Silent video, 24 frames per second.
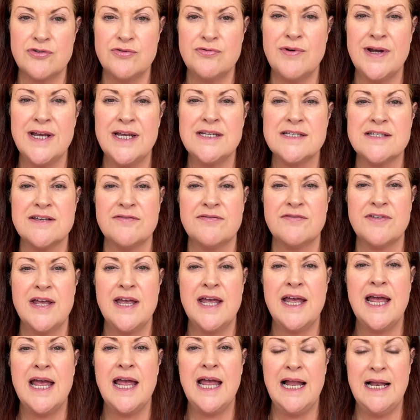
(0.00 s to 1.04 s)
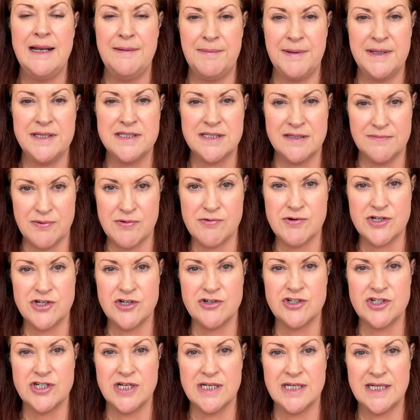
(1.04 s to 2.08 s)
ways of helping support your
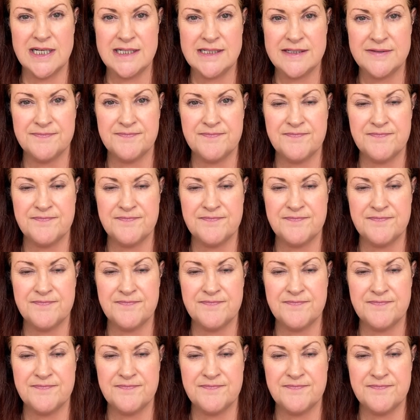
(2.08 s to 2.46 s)
child.